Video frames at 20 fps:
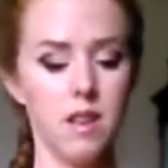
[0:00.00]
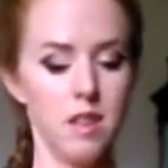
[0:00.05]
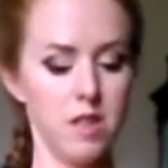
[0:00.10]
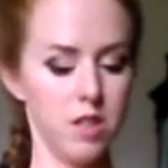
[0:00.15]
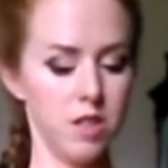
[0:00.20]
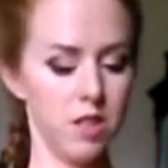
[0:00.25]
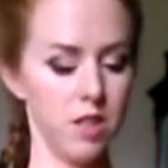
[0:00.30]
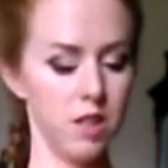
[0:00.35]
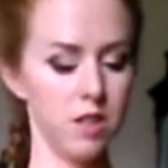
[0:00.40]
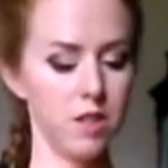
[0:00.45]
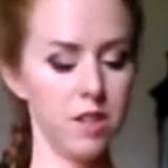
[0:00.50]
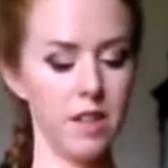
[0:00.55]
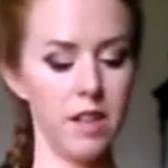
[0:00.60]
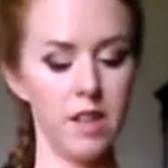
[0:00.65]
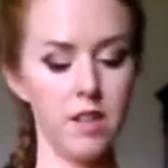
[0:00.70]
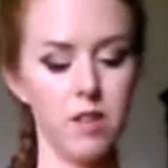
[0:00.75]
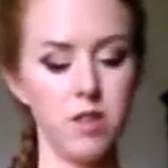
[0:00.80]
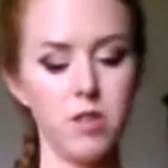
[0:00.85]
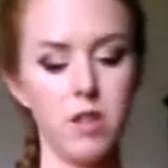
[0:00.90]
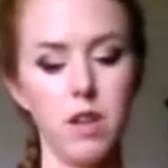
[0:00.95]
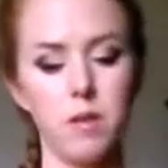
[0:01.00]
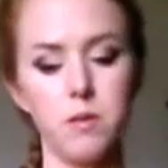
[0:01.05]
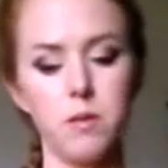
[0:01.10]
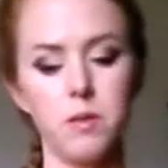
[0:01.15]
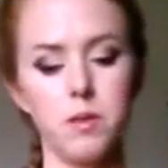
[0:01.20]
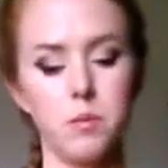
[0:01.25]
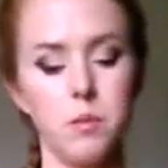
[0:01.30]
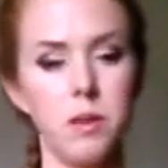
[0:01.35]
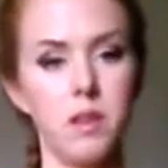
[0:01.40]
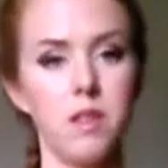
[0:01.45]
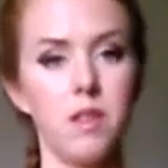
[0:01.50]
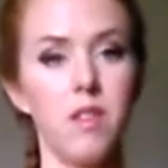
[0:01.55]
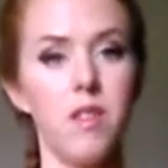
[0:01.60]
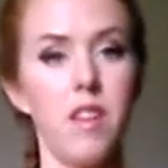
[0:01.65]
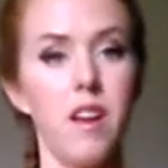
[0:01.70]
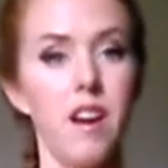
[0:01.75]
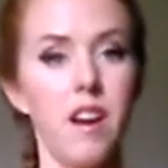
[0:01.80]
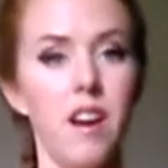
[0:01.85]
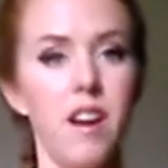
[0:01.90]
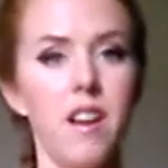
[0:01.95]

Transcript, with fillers: She learned how to drop spin there,